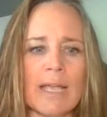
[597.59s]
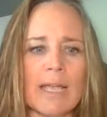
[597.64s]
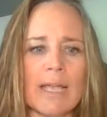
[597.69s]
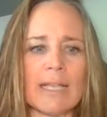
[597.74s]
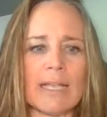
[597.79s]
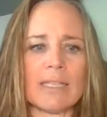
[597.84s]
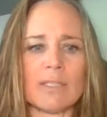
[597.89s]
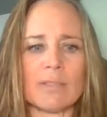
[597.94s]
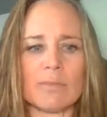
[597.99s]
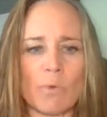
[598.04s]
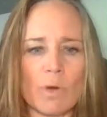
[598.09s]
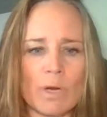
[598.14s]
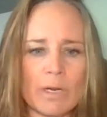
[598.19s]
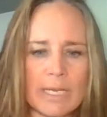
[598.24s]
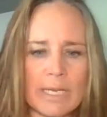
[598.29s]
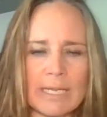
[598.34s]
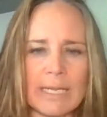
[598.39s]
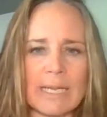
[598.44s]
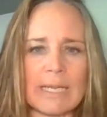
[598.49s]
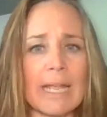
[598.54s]
is
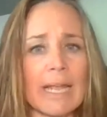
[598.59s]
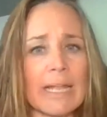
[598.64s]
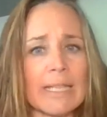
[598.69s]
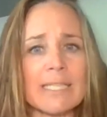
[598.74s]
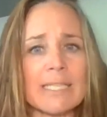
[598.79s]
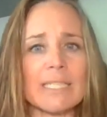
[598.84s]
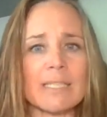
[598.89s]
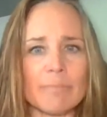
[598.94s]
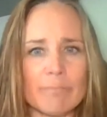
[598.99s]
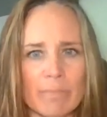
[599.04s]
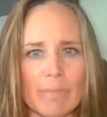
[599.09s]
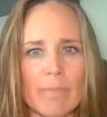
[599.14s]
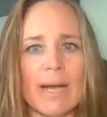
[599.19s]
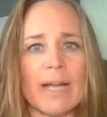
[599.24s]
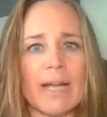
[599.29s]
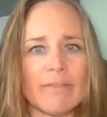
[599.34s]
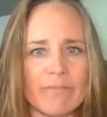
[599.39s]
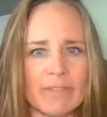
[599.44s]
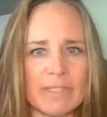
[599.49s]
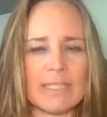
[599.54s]
working against
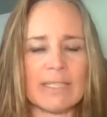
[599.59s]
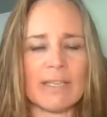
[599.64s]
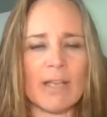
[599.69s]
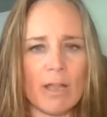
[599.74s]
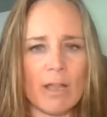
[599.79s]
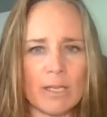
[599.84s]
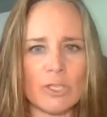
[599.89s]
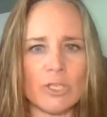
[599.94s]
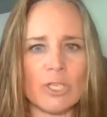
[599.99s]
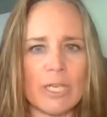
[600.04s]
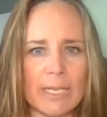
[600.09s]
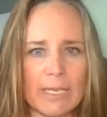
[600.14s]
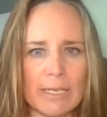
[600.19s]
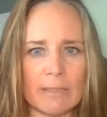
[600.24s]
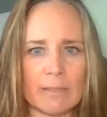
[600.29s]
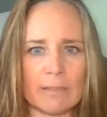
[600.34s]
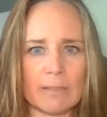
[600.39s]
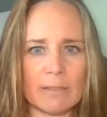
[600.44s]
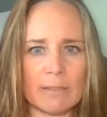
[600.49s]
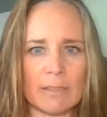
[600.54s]
my physiology
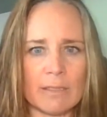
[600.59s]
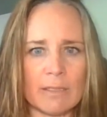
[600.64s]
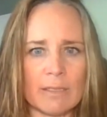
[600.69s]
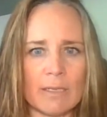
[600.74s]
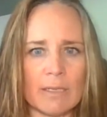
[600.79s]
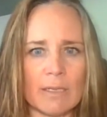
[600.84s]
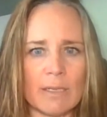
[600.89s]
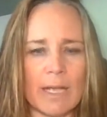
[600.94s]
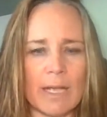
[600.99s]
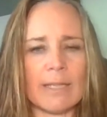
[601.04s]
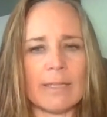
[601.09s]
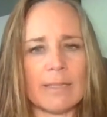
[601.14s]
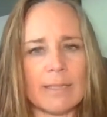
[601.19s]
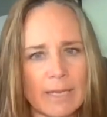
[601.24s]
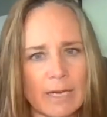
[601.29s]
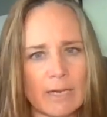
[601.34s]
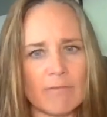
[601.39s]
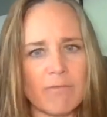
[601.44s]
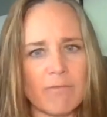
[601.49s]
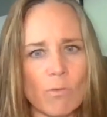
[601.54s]
and
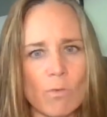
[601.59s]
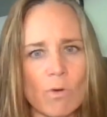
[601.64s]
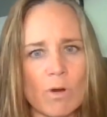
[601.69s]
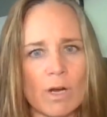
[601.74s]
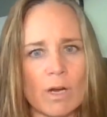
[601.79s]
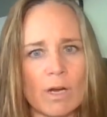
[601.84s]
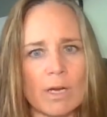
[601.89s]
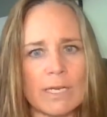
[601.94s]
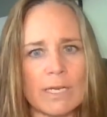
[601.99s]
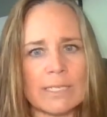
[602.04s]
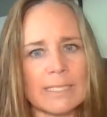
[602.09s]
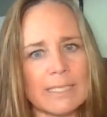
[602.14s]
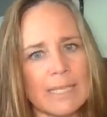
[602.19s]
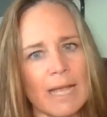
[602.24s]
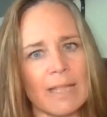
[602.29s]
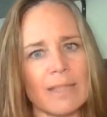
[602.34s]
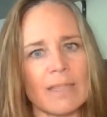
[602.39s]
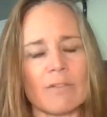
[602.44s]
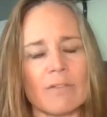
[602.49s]
therefore is that the